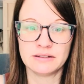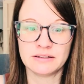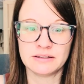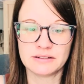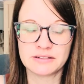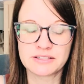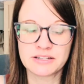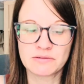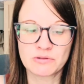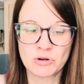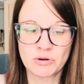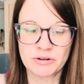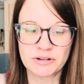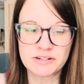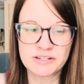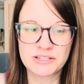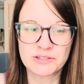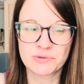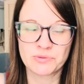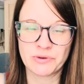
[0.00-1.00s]
So of
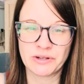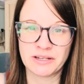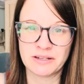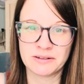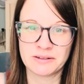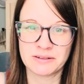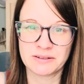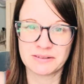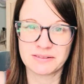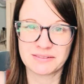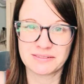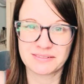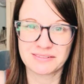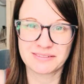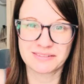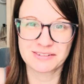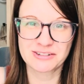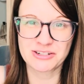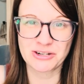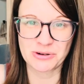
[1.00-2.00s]
course we
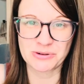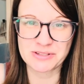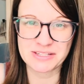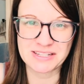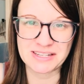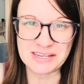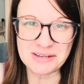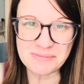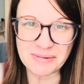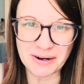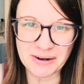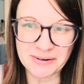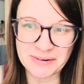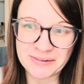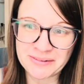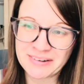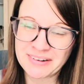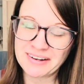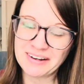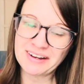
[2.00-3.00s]
chose chemo.
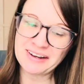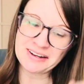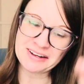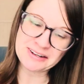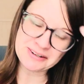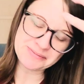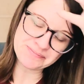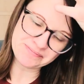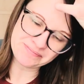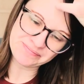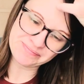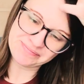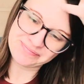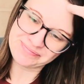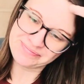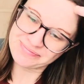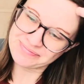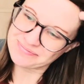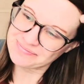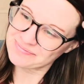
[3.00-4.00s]

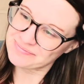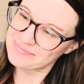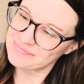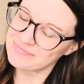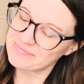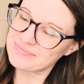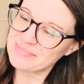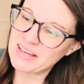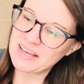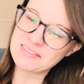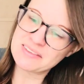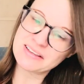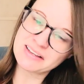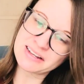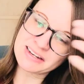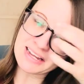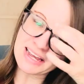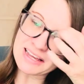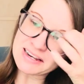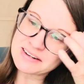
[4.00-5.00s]
And
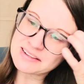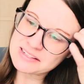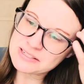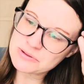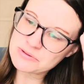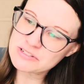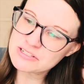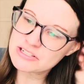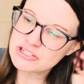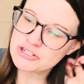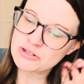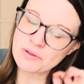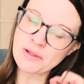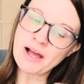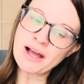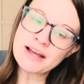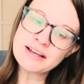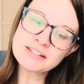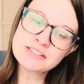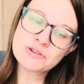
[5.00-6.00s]
again, this was
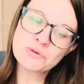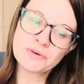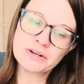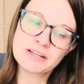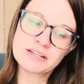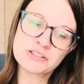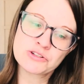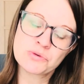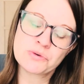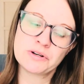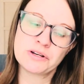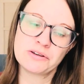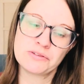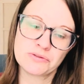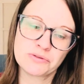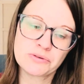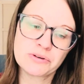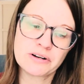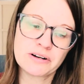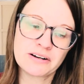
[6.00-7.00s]
July
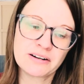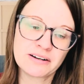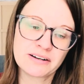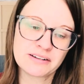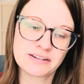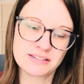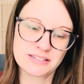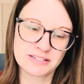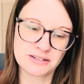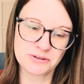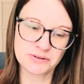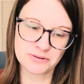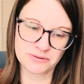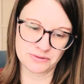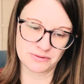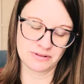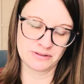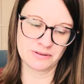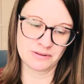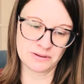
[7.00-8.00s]
2024, so
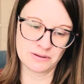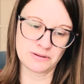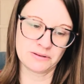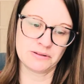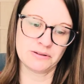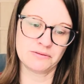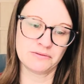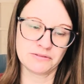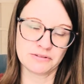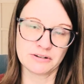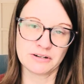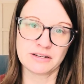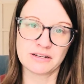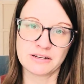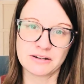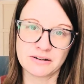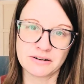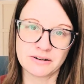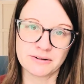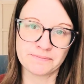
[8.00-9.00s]
a little over a
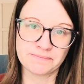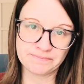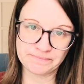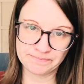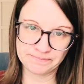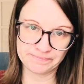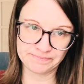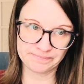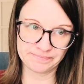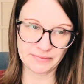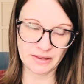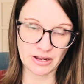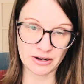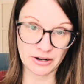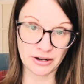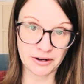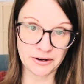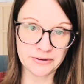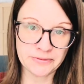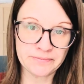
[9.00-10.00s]
year
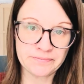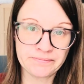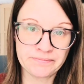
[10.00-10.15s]
ago.